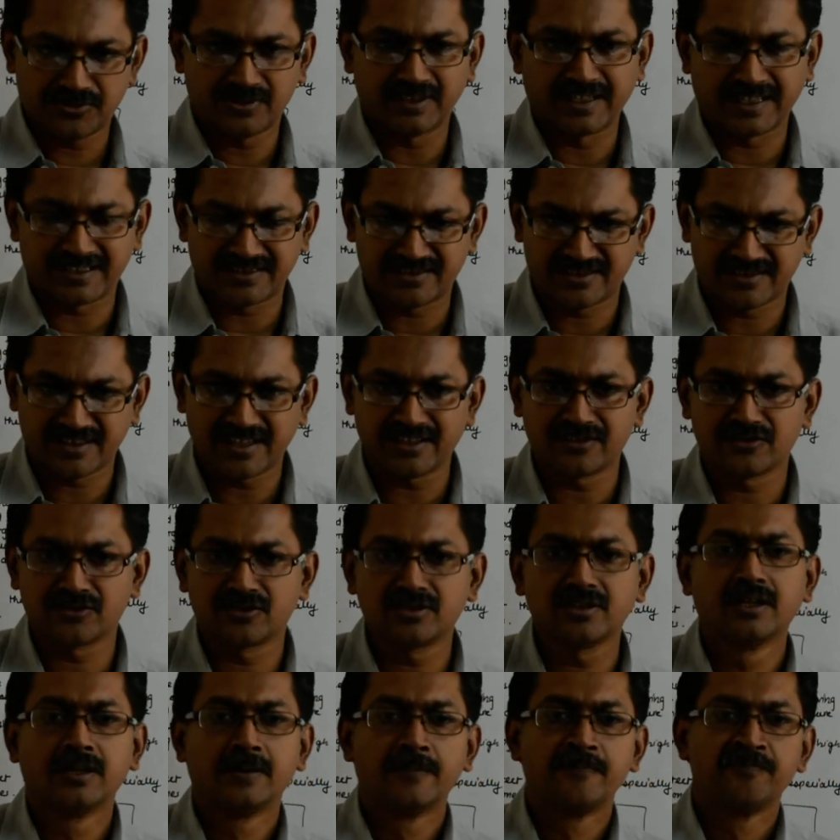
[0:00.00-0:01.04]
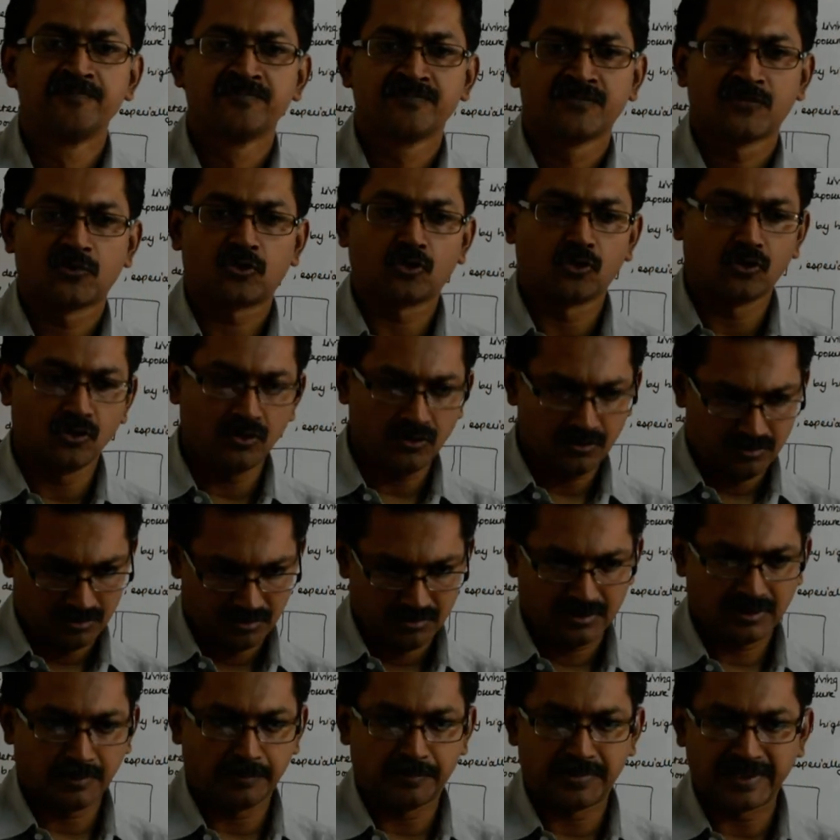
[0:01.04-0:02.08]
the X-rays, so
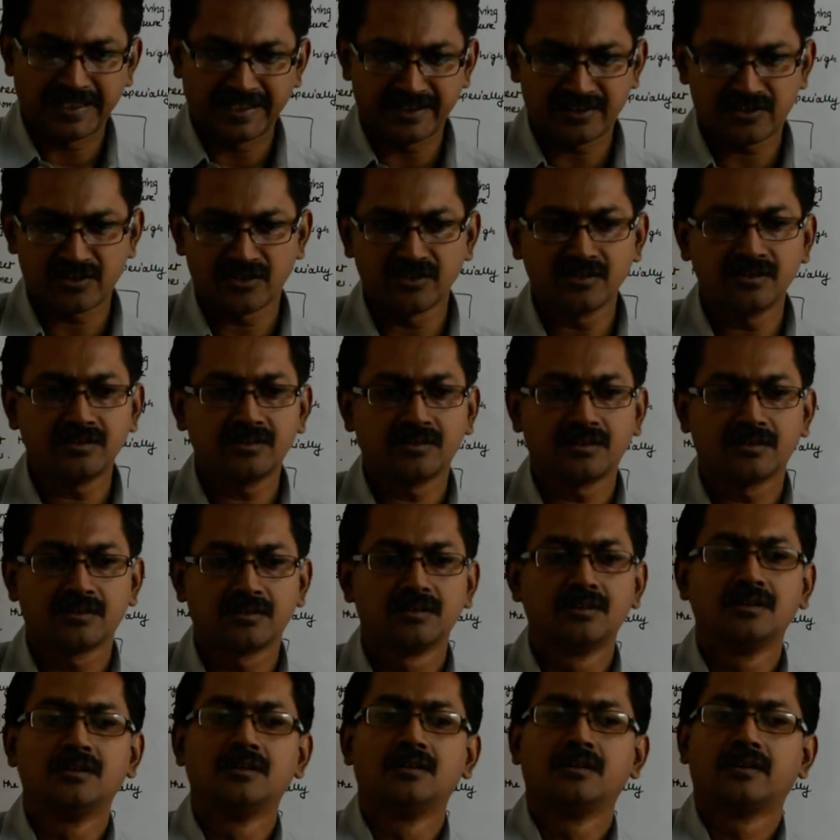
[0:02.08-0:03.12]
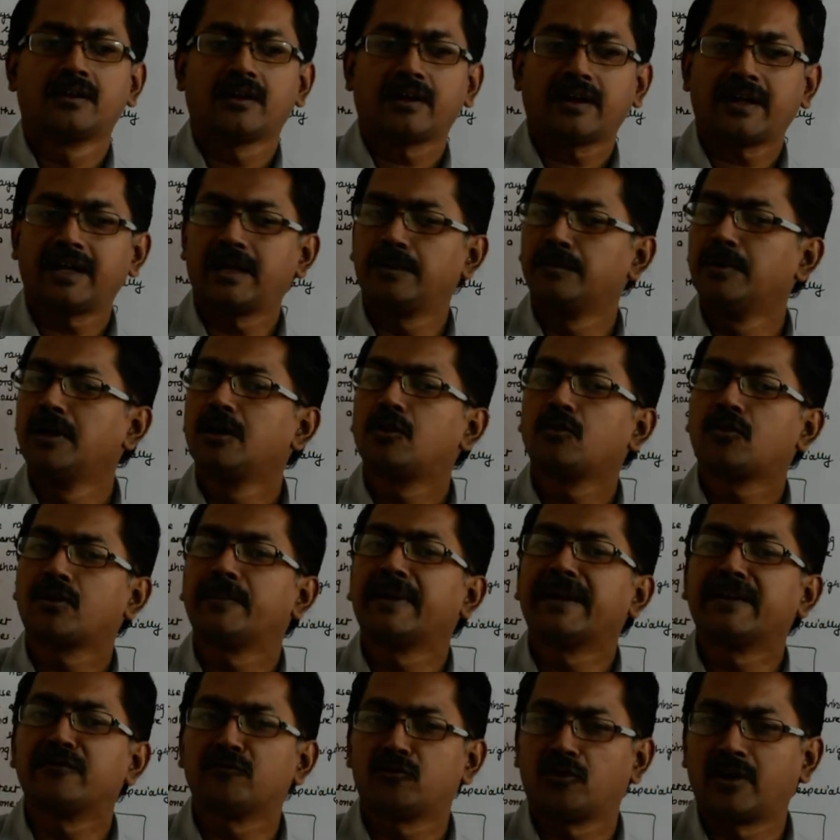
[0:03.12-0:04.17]
the plate is able to
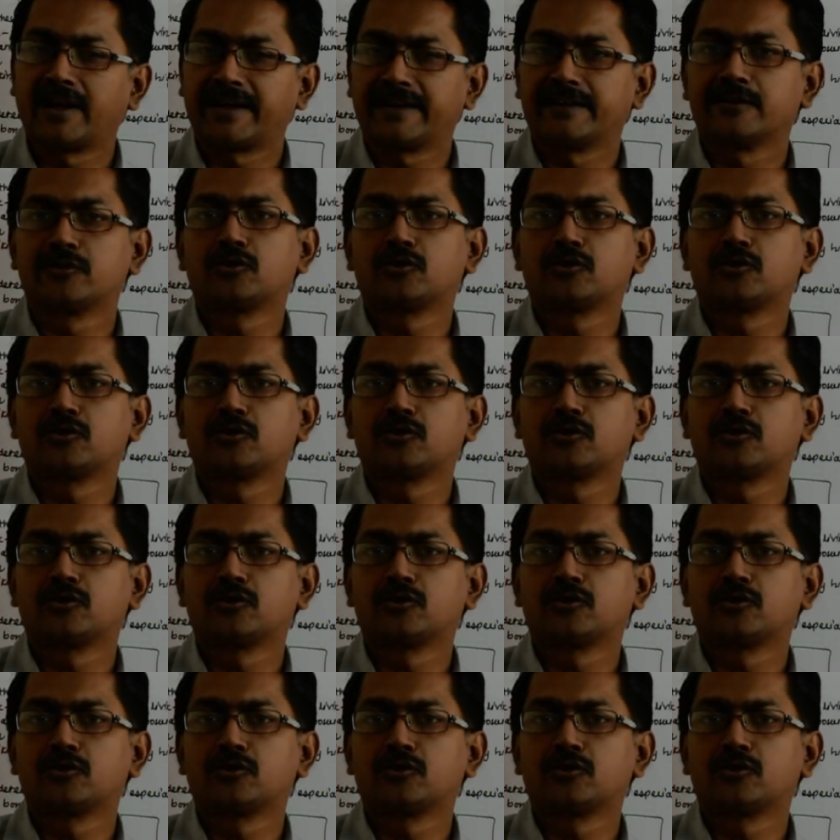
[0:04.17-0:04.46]
remain white.